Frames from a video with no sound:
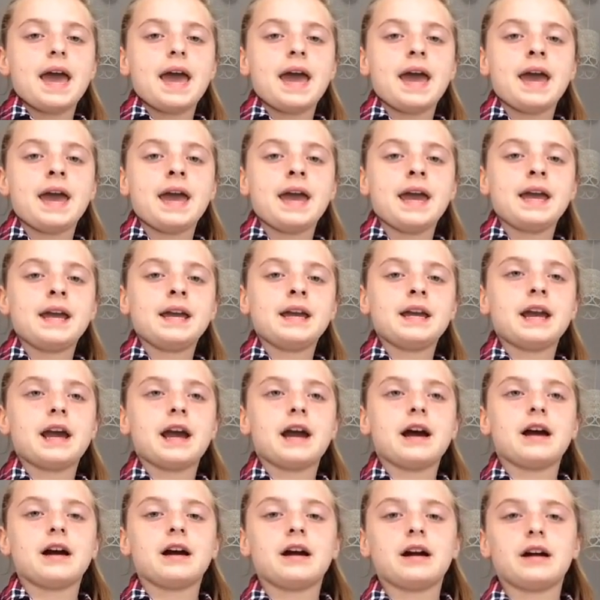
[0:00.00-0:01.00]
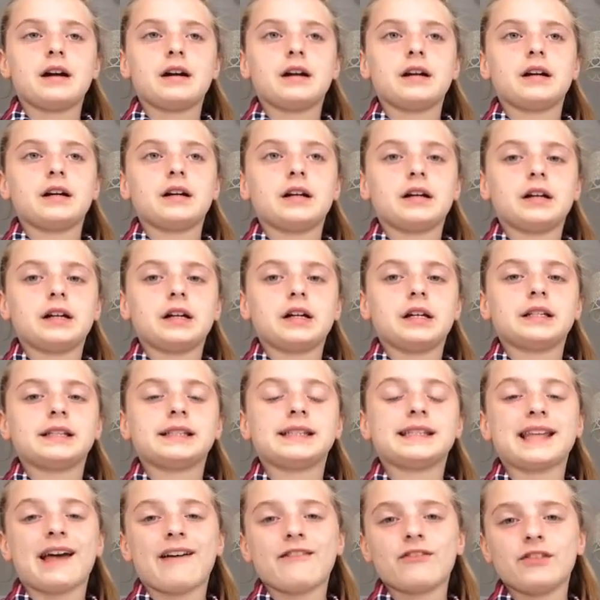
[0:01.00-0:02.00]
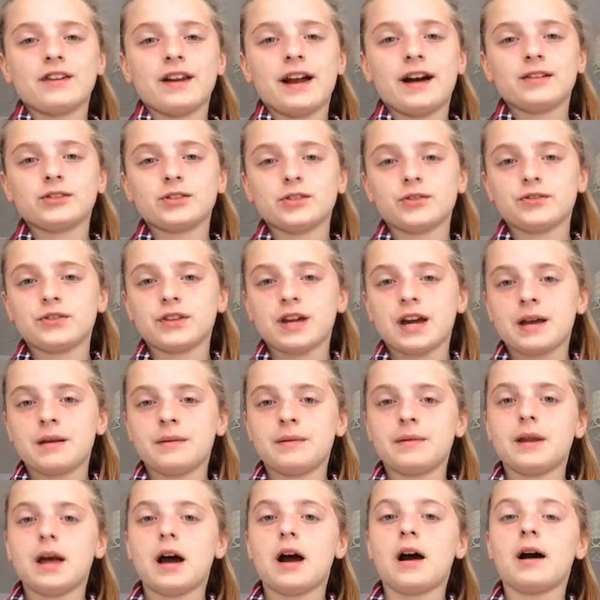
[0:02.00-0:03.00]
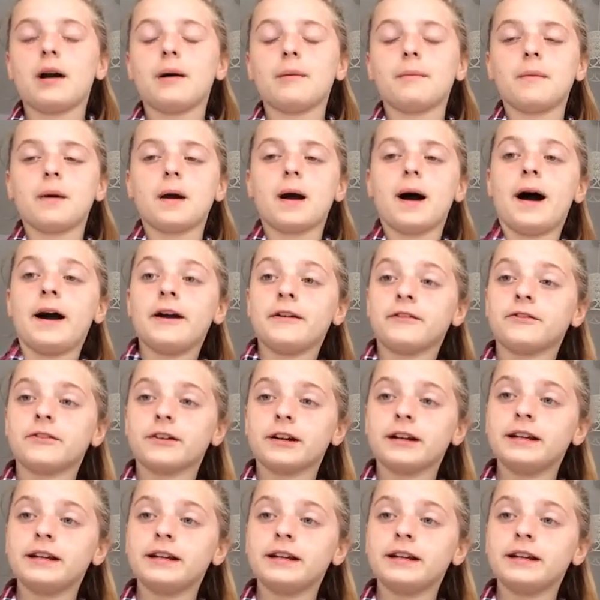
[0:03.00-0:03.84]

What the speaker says: a 7 out of 10. I